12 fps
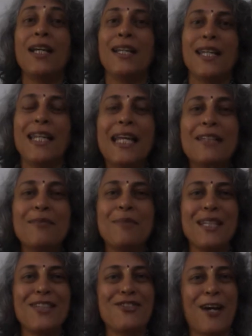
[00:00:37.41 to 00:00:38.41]
let
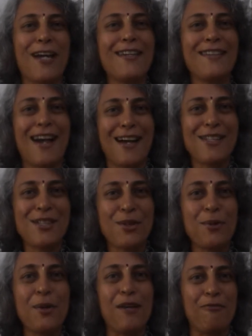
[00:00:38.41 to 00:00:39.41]
me try and ask
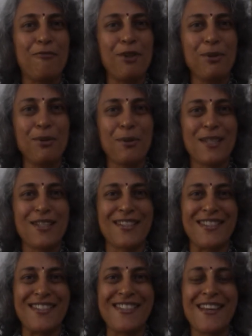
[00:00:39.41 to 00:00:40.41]
you a few
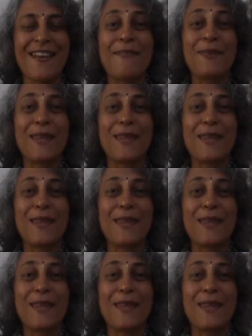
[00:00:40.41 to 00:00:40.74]
questions